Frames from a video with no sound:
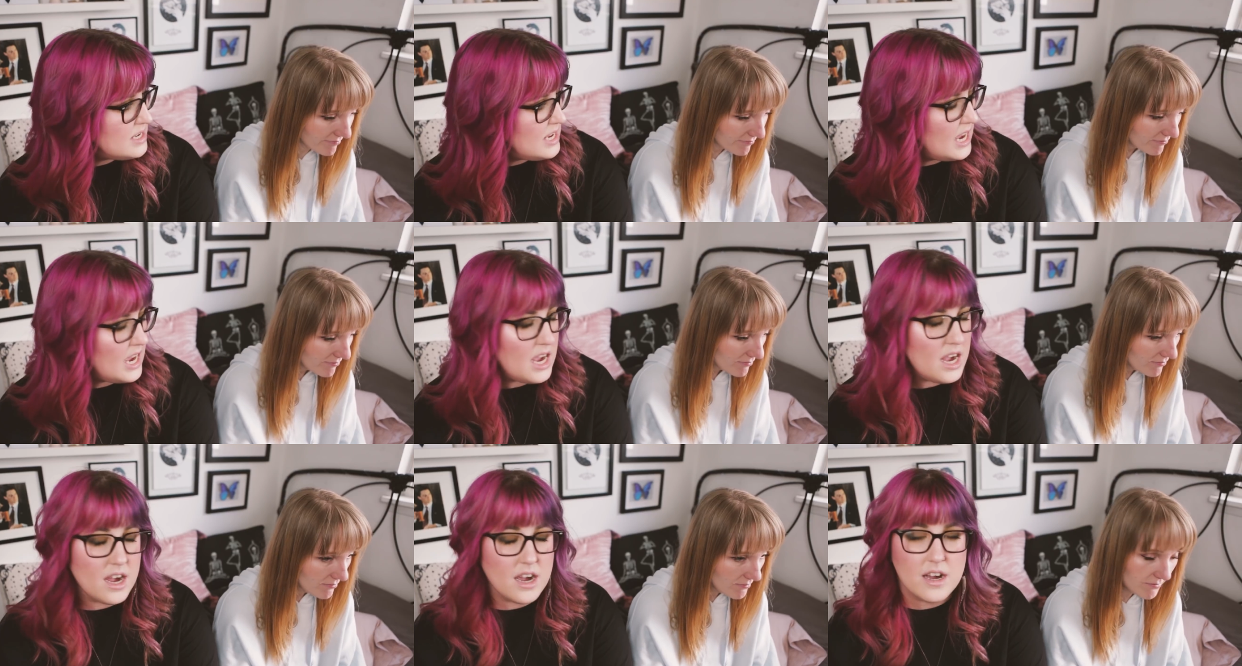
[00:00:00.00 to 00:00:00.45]

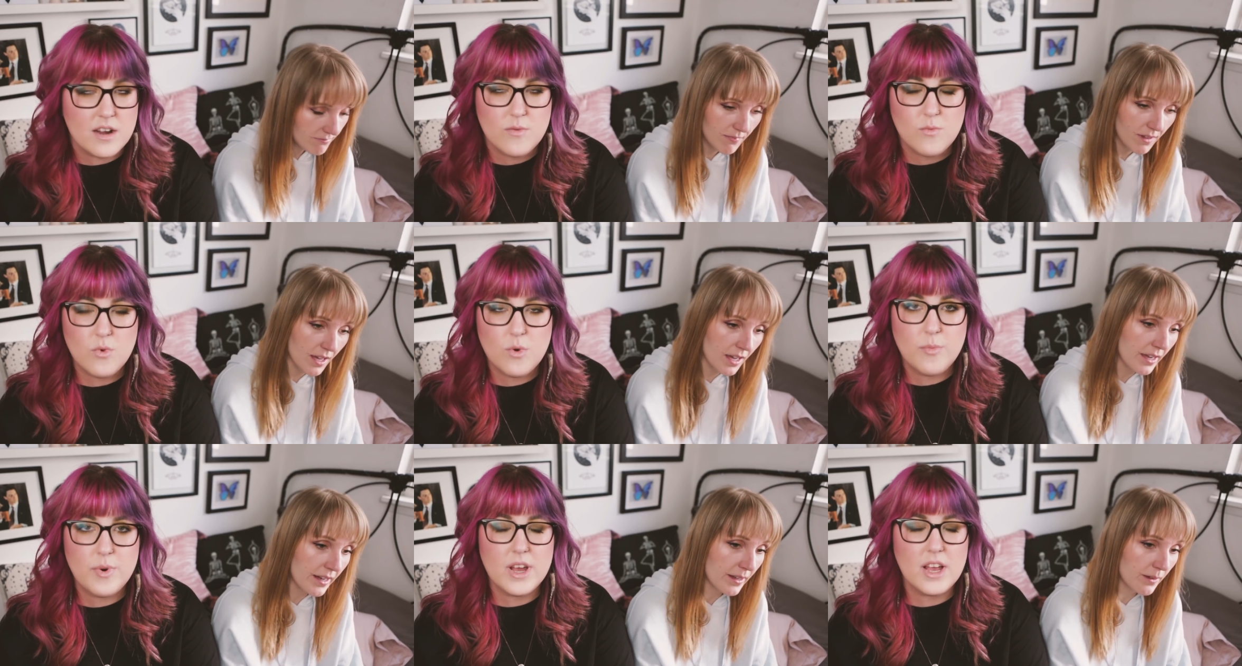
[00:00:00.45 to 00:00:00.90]
Speaker 1: Yeah.
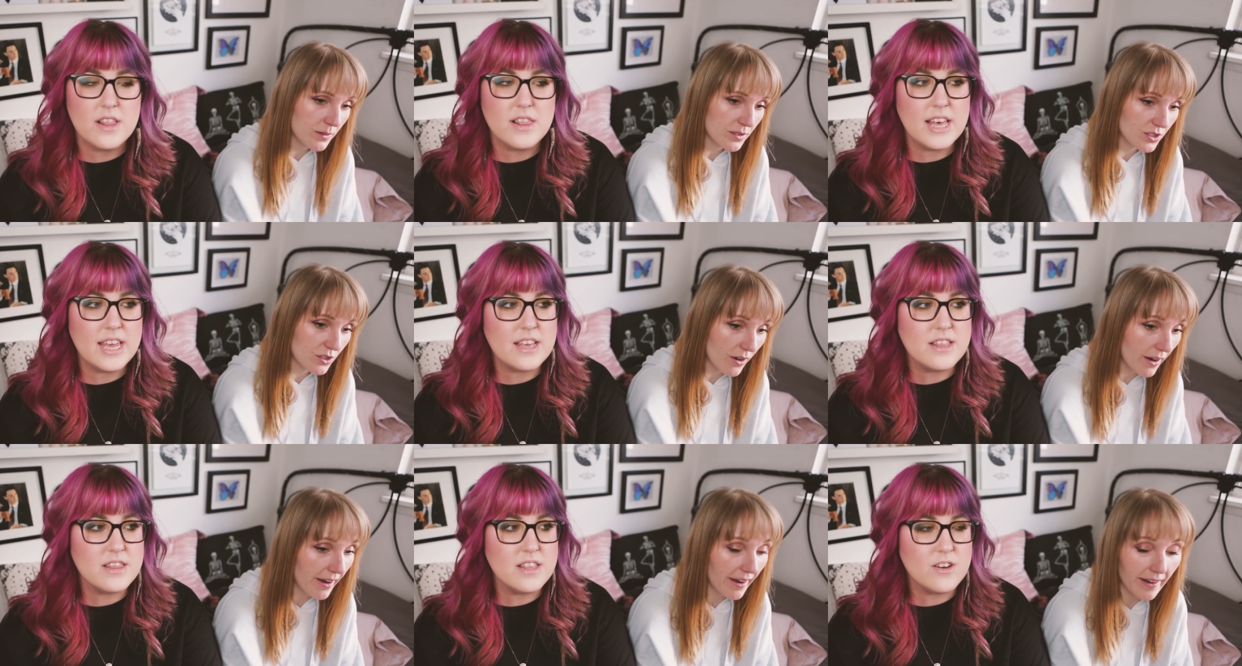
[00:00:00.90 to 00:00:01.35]
Well, but
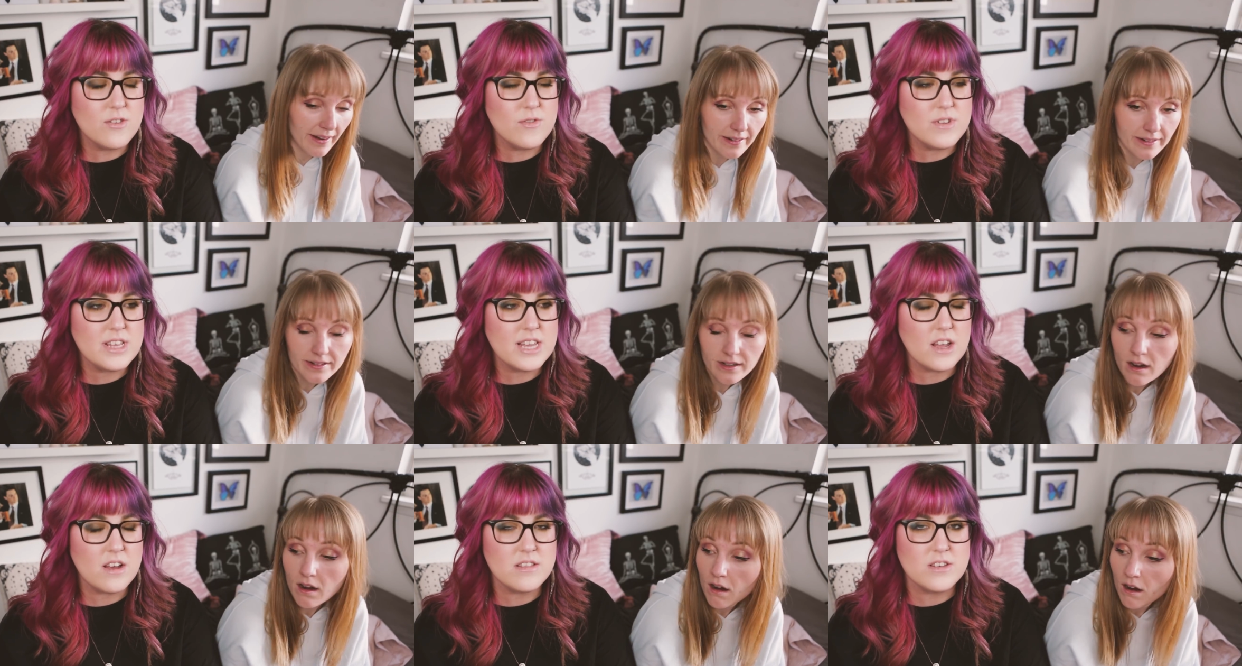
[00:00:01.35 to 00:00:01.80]
like great.
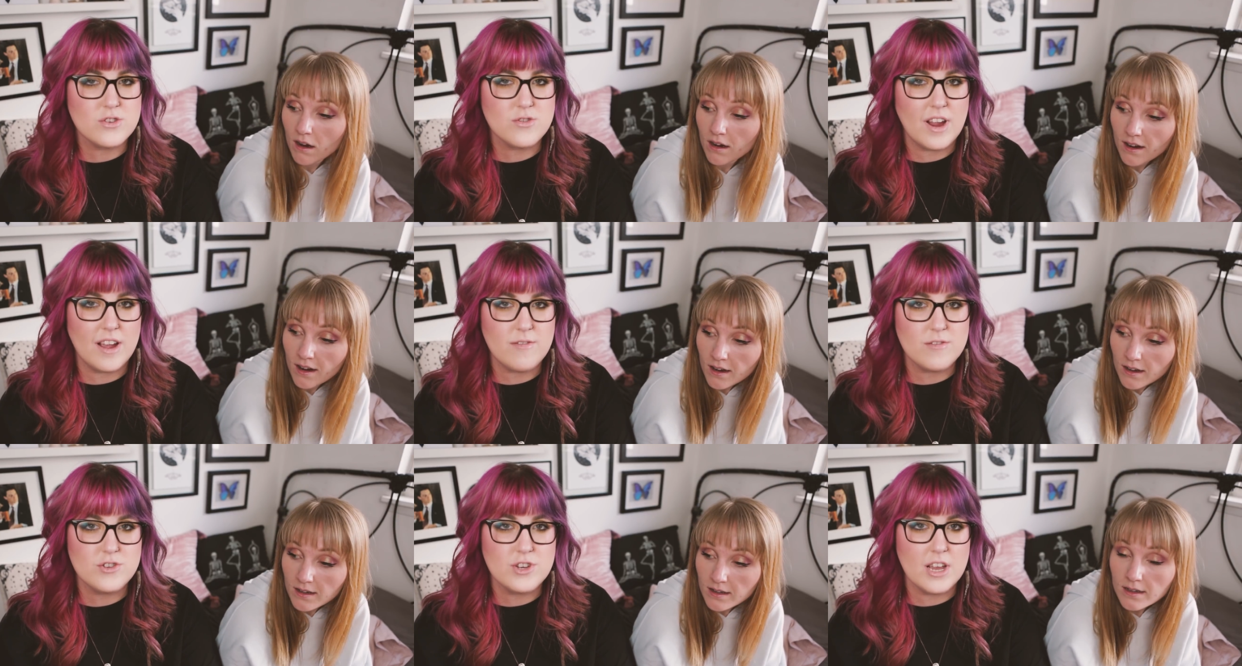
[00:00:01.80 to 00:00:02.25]
literally on the
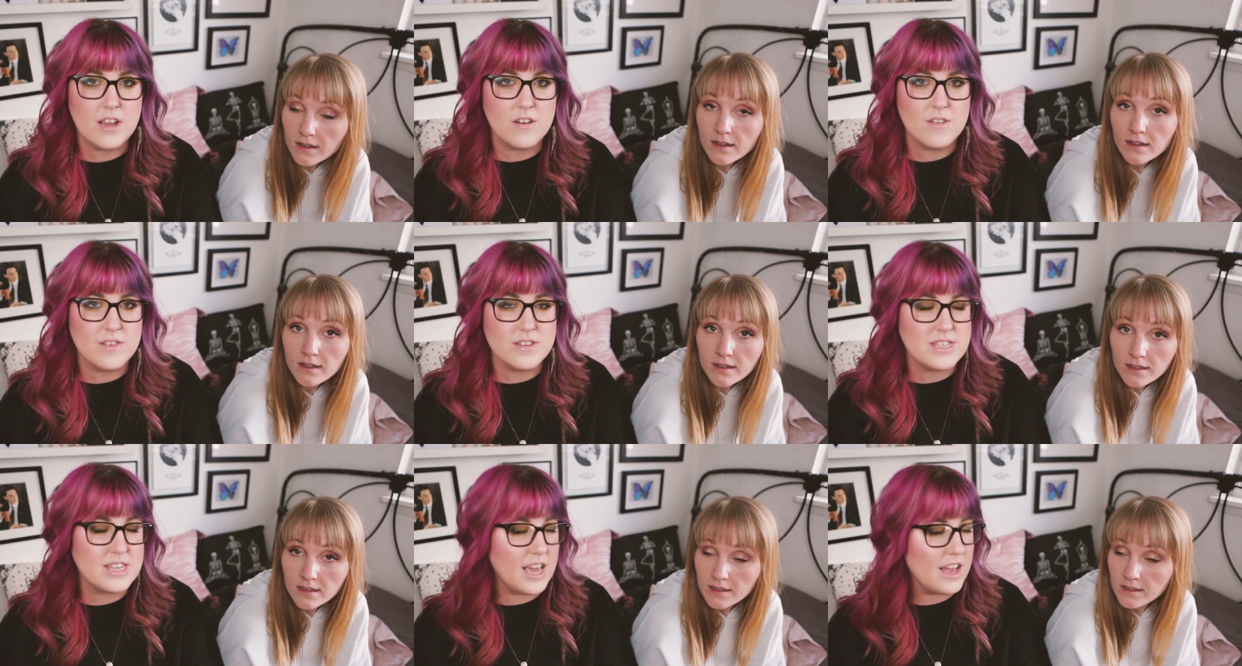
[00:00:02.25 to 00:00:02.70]
Travel
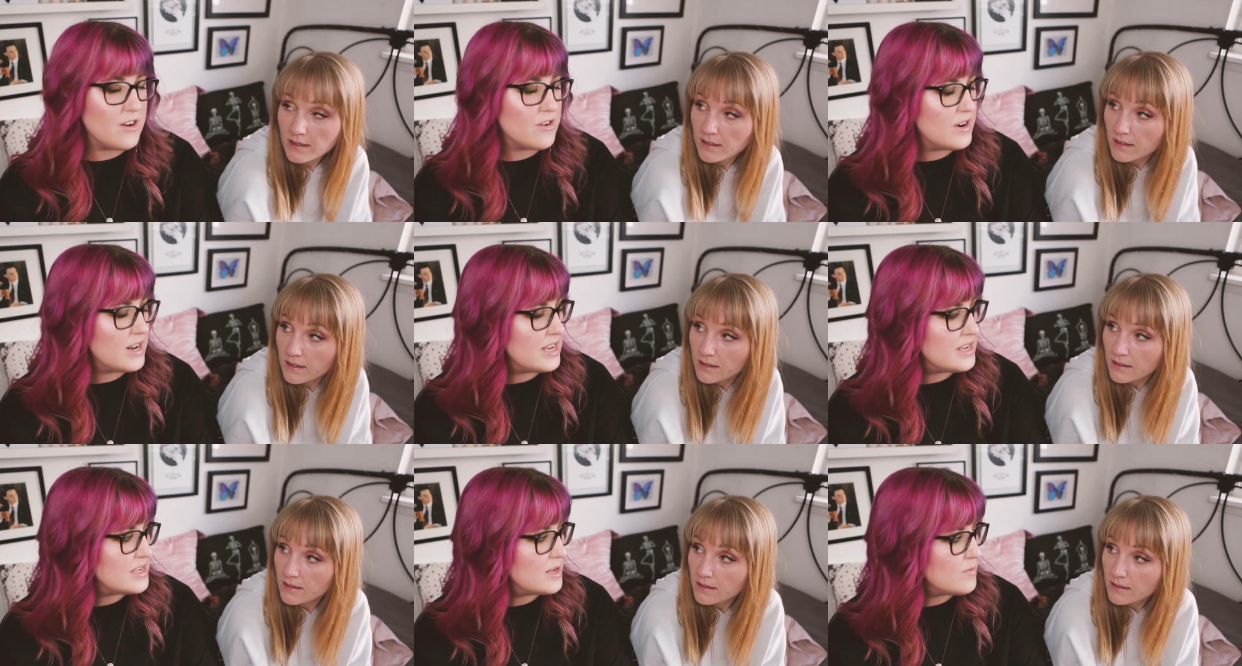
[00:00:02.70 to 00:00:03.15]
Channel on
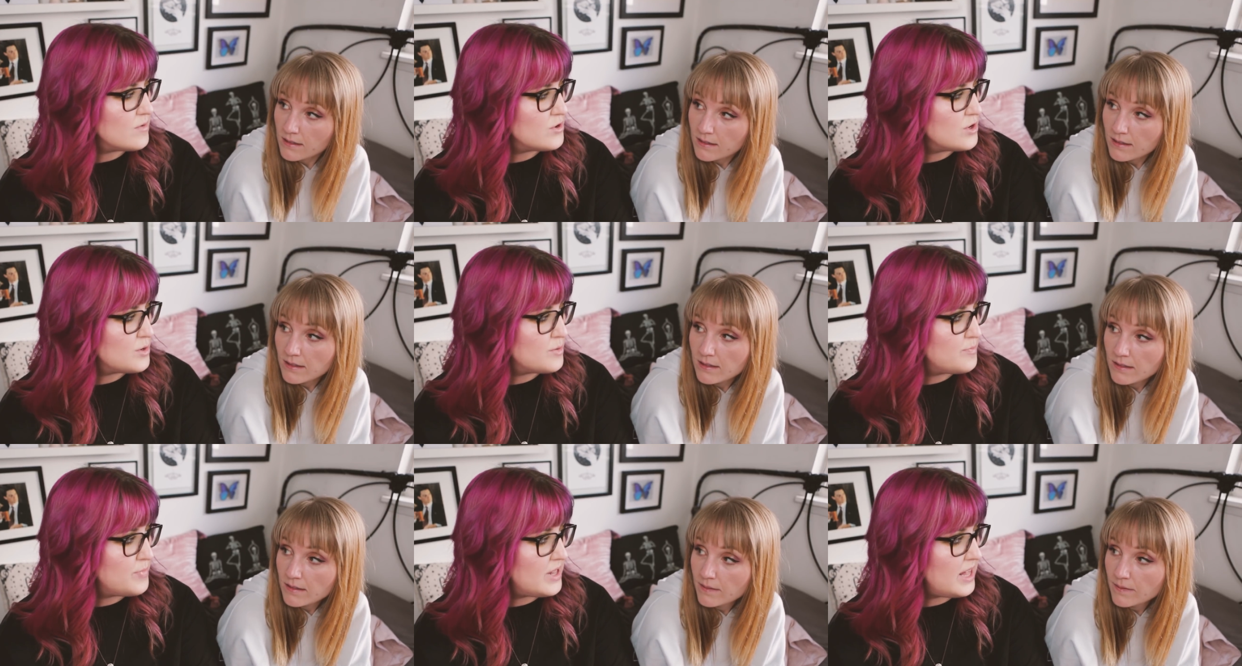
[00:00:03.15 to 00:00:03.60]
Saturdays, it would
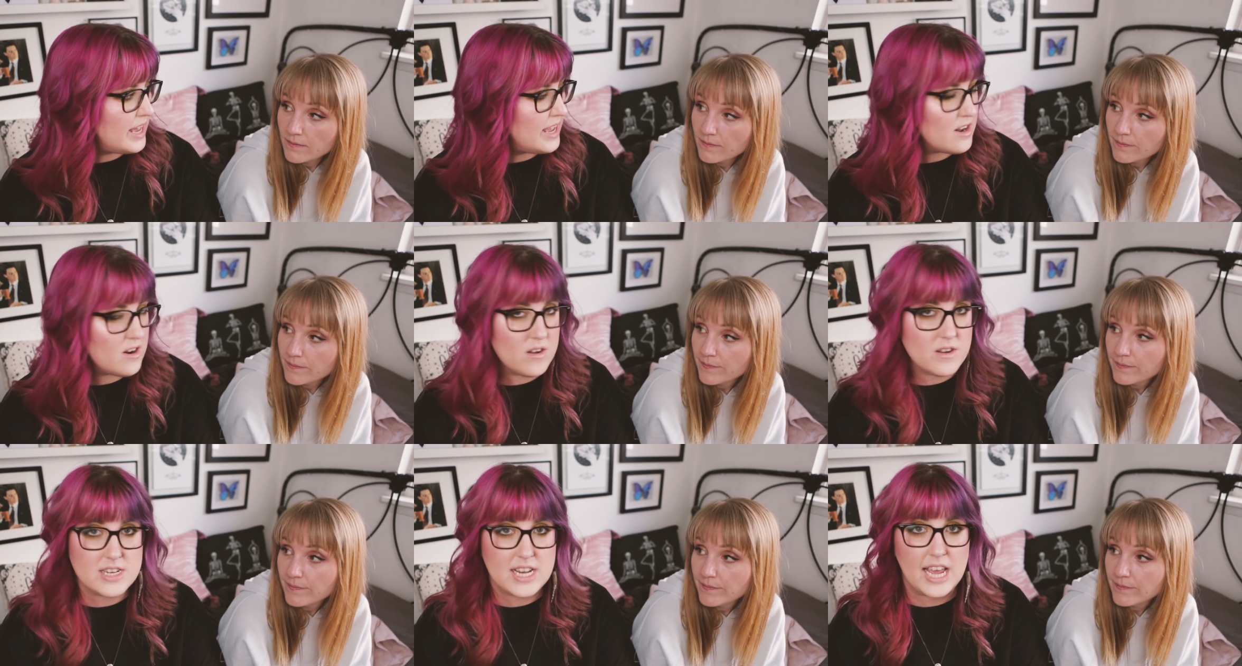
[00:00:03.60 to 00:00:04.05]
just play
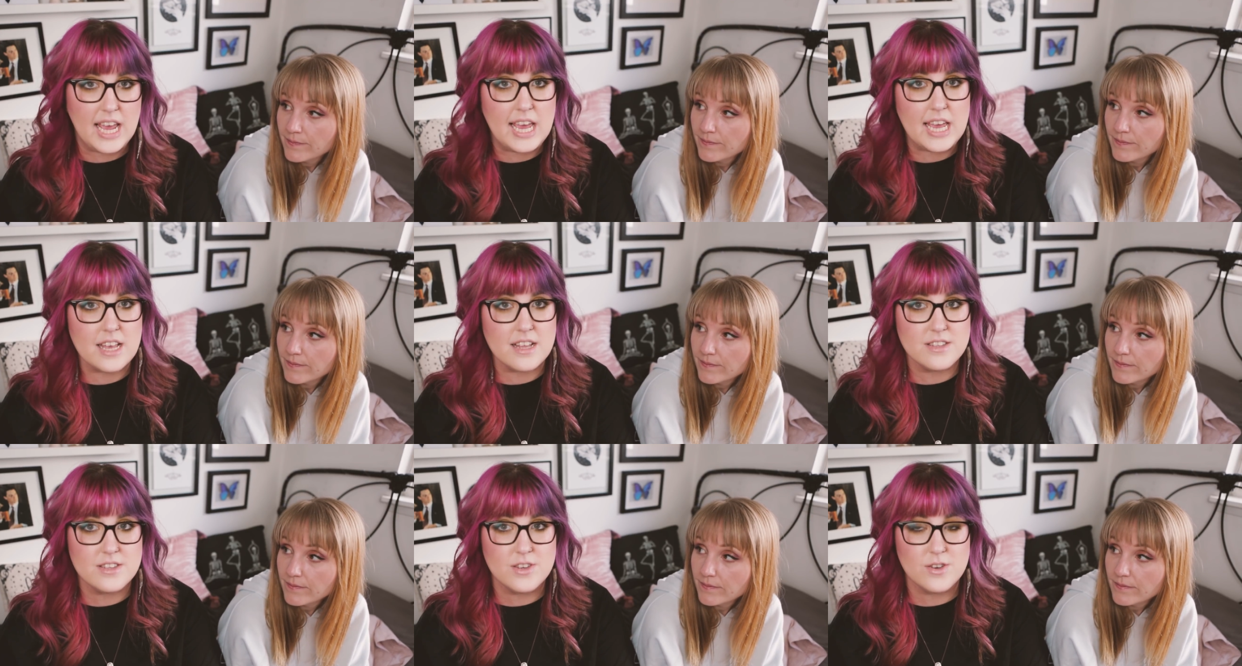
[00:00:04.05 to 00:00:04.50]
it all
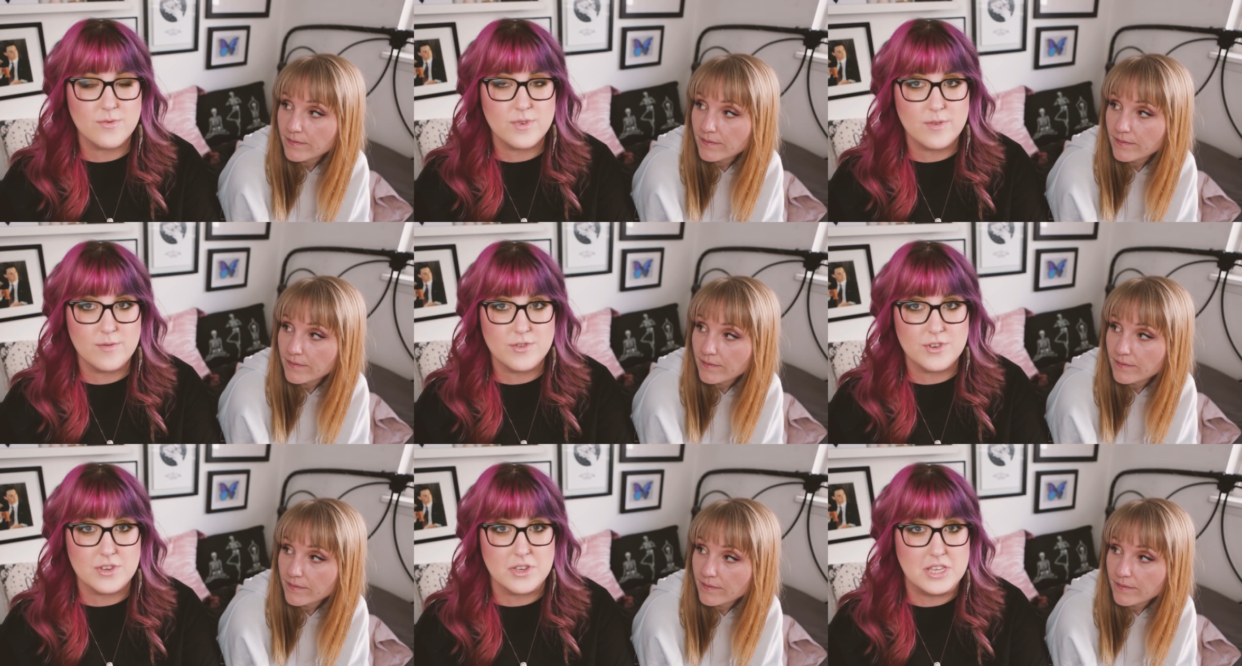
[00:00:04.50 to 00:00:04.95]
day, and so
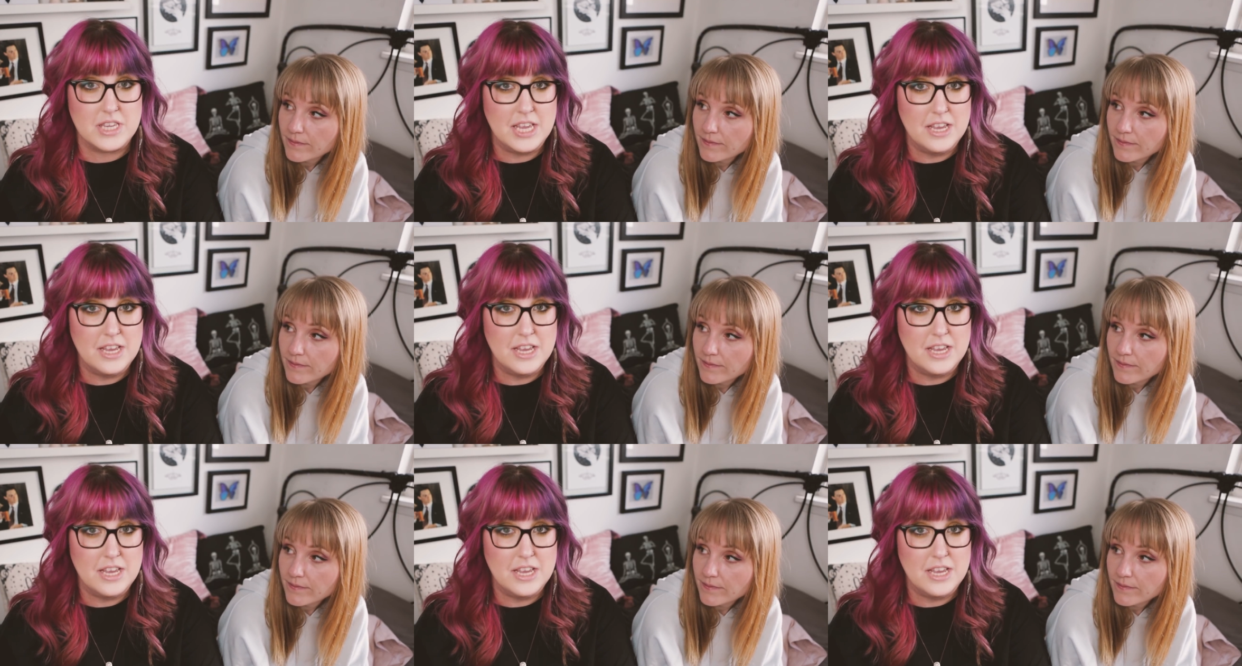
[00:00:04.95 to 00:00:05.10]
we would just